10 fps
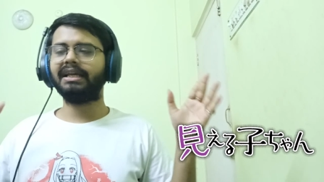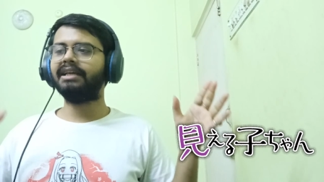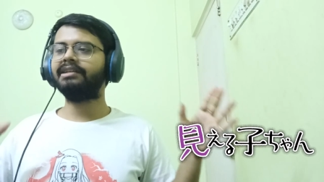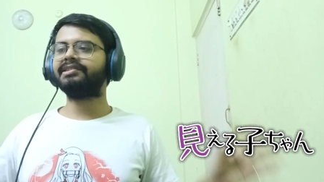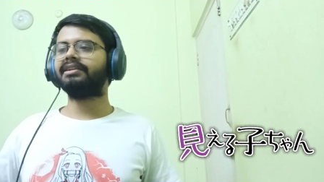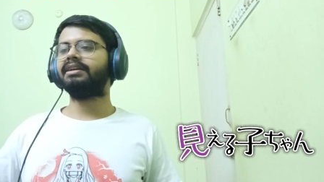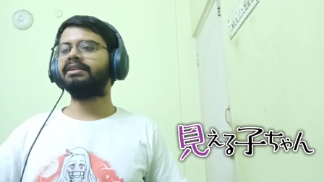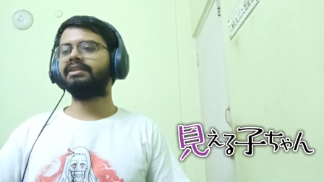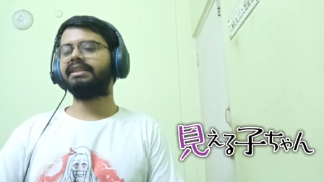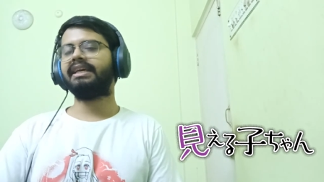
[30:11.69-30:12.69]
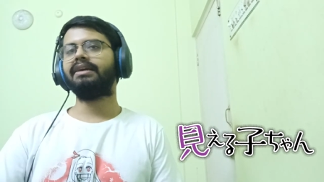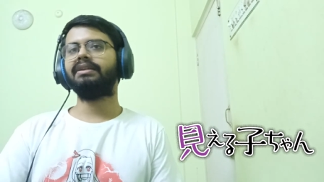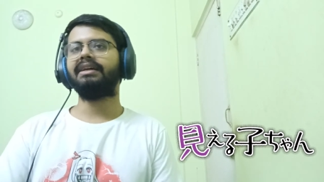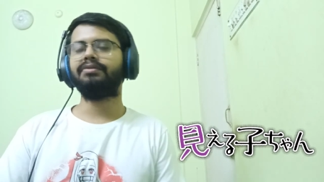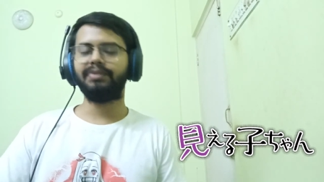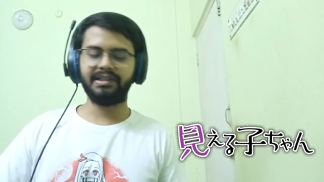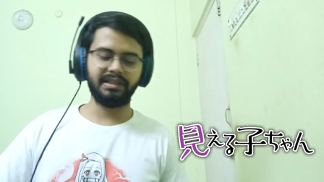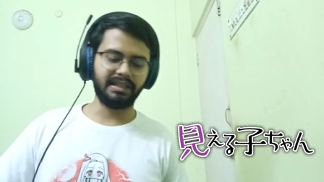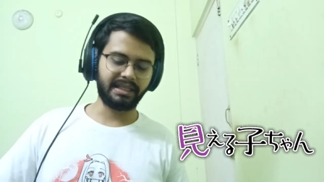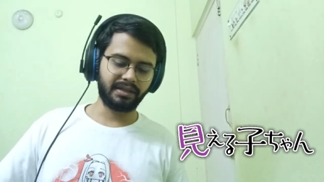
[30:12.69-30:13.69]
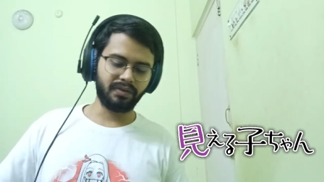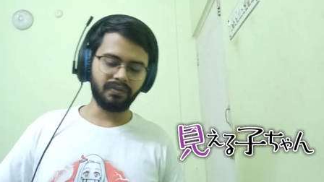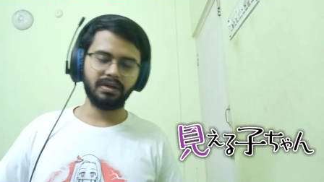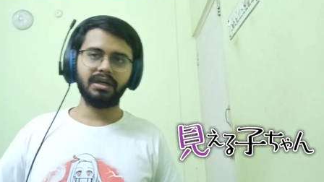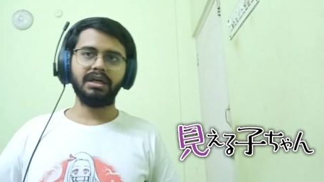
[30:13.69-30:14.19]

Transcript: here's another thing that we like, you know,